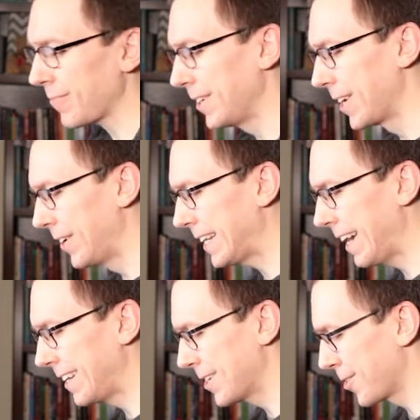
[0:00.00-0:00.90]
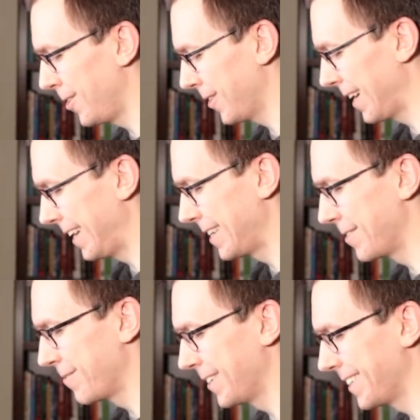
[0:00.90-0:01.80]
again, it's all kind
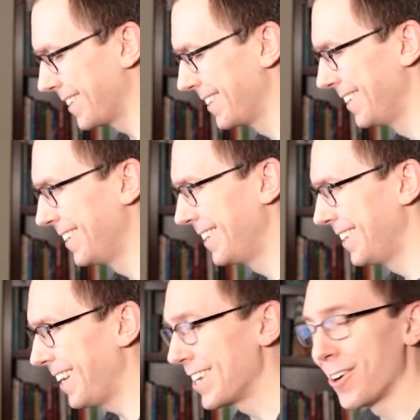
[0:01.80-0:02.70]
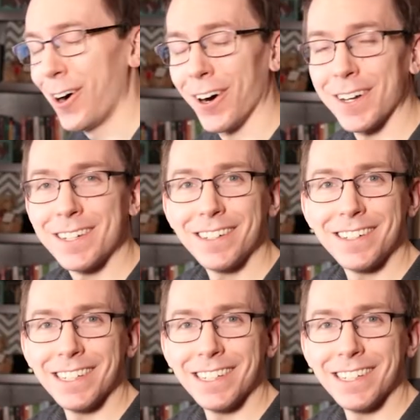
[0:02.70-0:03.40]
of an art